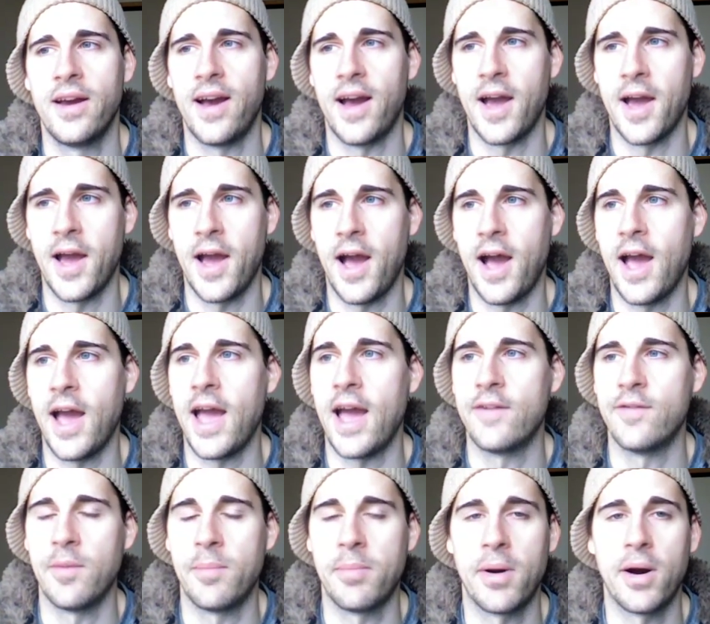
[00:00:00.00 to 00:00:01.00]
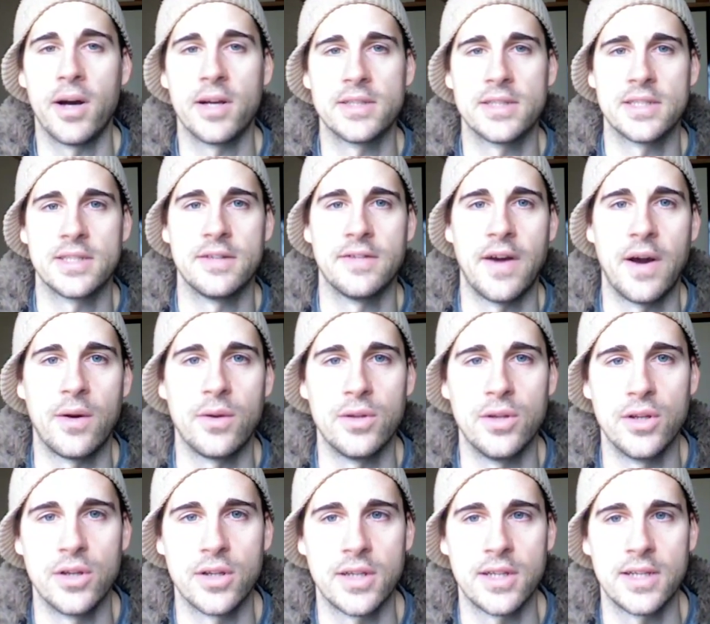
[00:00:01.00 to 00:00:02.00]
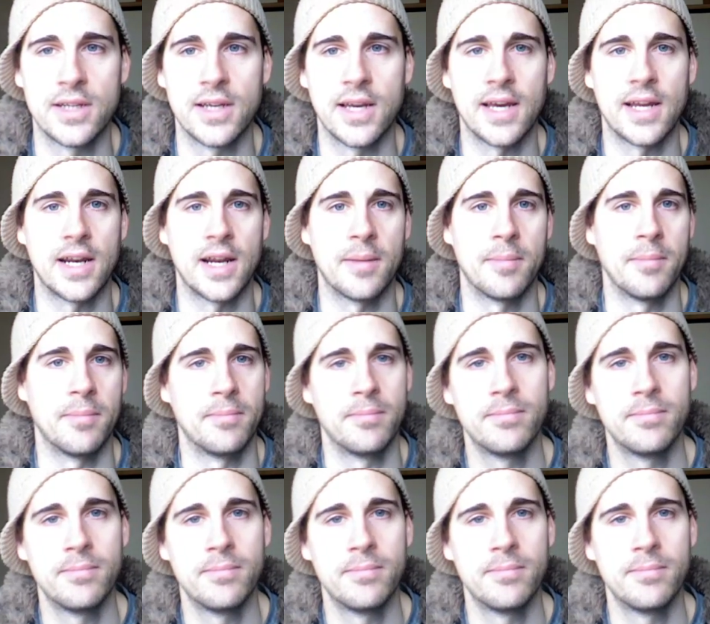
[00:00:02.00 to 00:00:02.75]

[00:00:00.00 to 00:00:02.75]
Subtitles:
I have a positive outlook, and